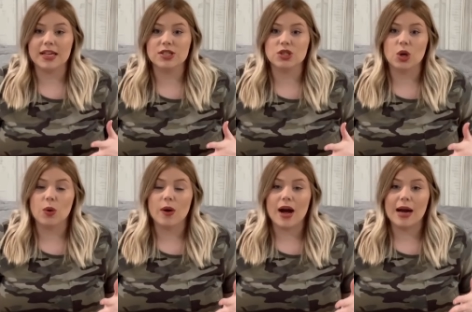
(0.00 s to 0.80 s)
So
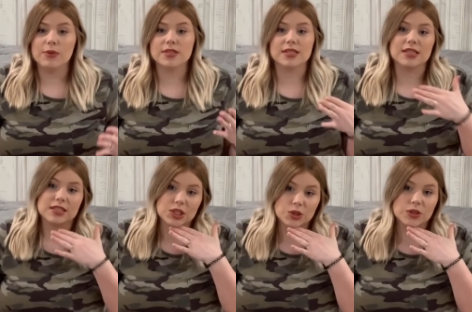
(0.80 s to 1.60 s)
I was
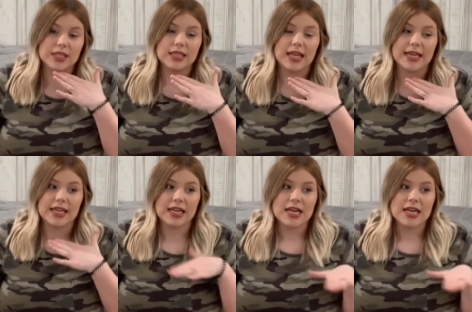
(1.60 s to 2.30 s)
literally like,